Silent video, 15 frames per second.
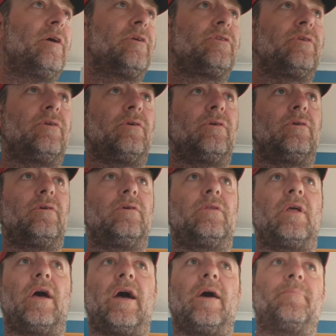to
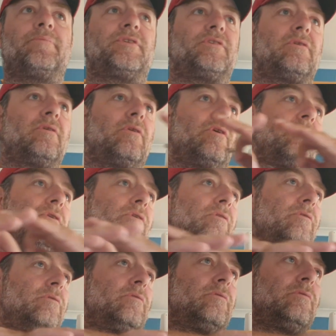the
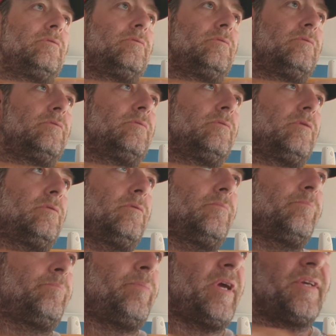absolute
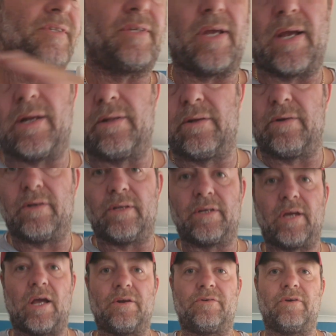best angler in the
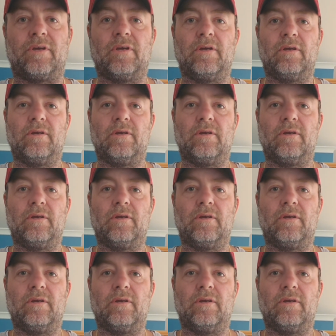country.